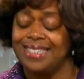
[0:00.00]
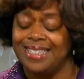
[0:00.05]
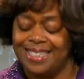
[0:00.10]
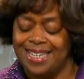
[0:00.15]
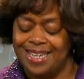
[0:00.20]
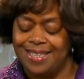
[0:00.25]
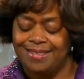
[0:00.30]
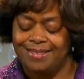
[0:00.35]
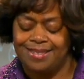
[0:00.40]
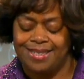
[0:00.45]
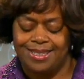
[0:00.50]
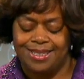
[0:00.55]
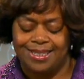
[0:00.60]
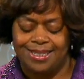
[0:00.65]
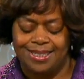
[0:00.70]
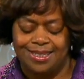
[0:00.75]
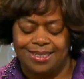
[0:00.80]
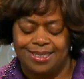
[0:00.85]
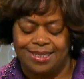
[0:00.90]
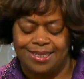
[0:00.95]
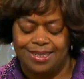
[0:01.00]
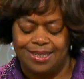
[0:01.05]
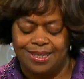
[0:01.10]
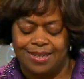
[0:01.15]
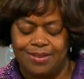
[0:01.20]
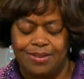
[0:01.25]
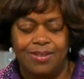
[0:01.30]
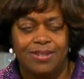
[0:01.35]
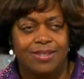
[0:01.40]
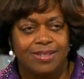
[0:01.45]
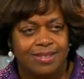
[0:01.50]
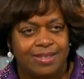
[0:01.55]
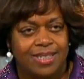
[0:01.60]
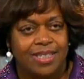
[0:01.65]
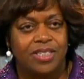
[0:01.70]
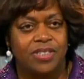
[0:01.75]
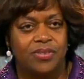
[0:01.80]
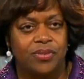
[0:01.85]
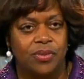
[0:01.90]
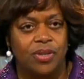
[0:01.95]
death sentence
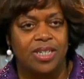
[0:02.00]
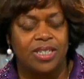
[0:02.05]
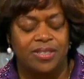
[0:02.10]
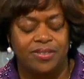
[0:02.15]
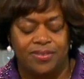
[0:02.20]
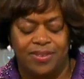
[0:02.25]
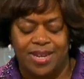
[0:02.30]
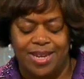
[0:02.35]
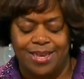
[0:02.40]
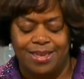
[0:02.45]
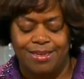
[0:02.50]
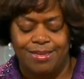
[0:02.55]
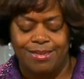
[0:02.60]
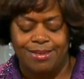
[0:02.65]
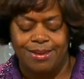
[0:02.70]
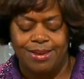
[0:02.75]
just for his faith.